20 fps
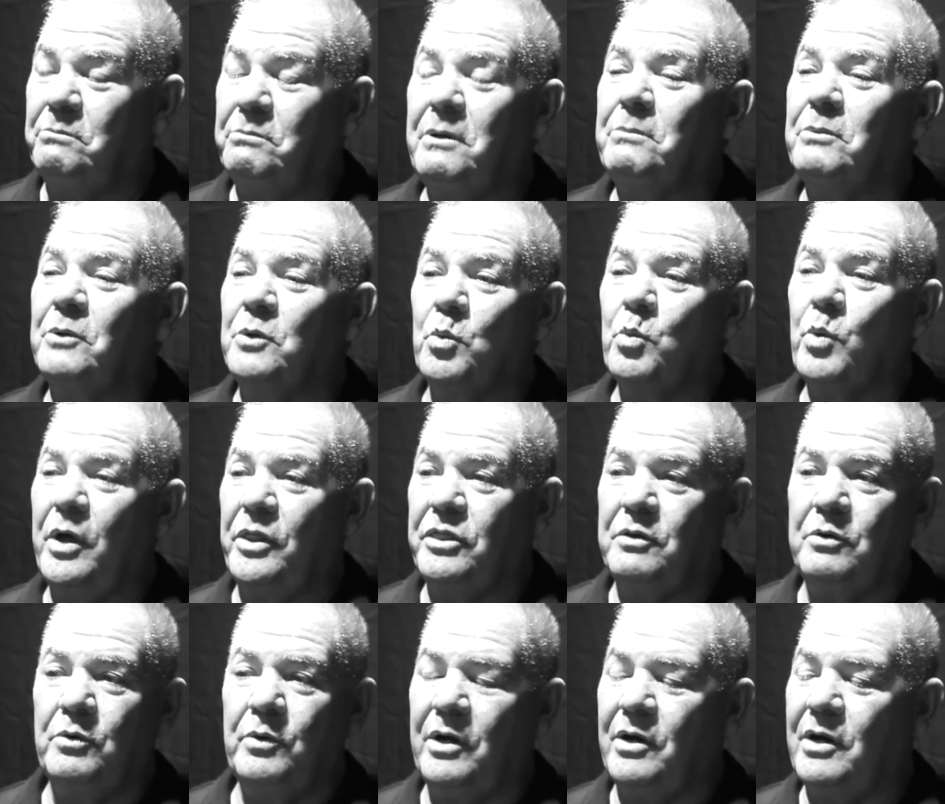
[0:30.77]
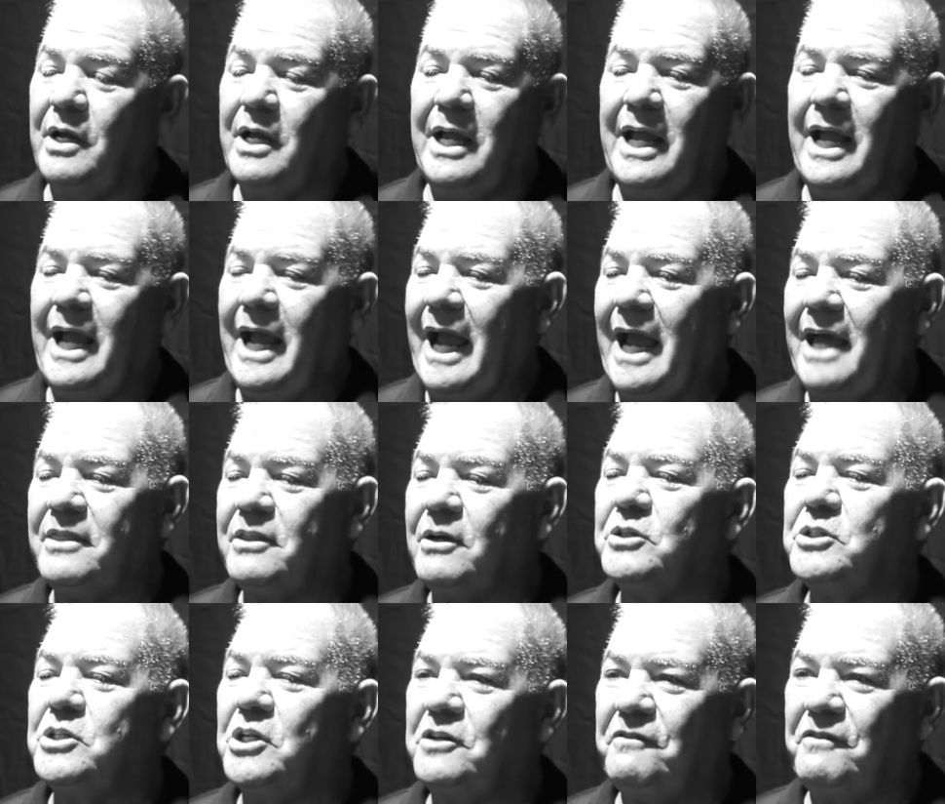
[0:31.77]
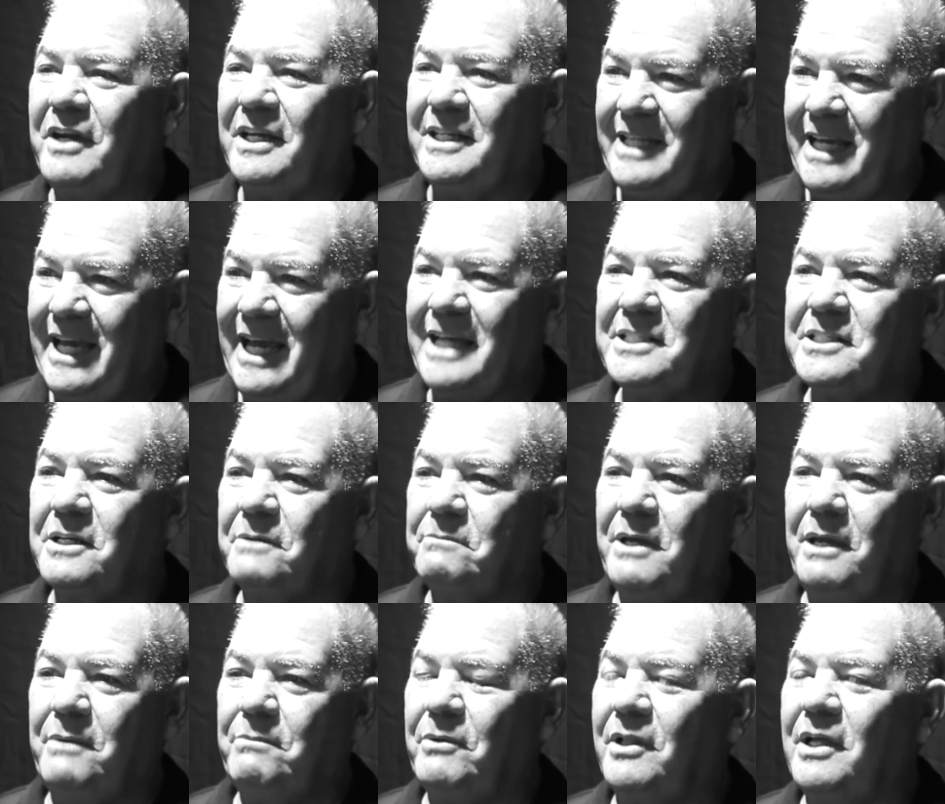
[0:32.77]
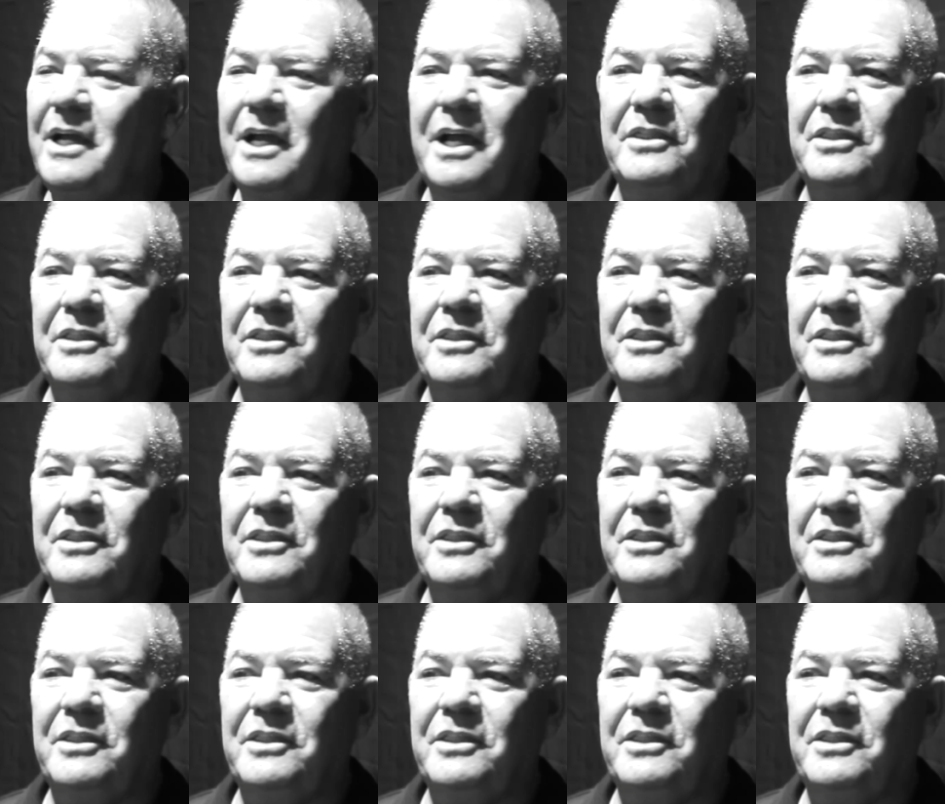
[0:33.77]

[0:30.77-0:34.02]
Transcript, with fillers: people who went through here, and they're such fantastic people.